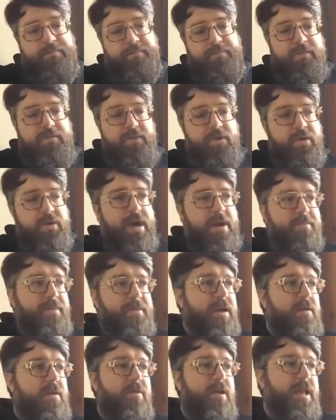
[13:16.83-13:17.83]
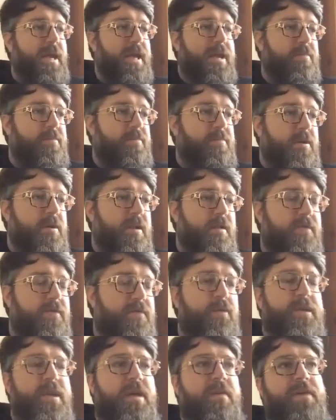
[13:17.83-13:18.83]
If you're not being relatable,
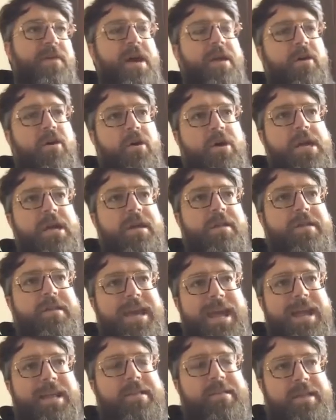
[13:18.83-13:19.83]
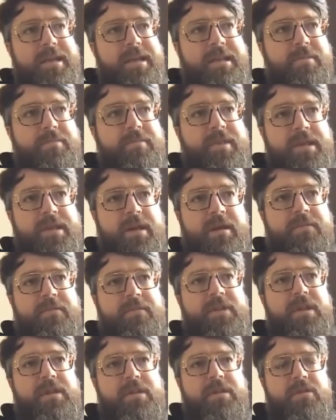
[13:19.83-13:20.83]
if that audience can't see themselves
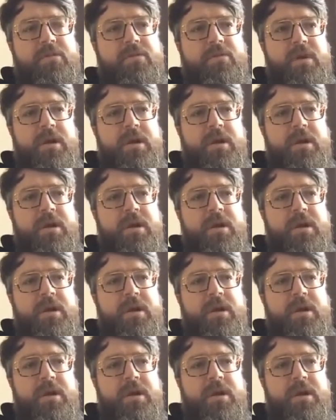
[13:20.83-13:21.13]
in you,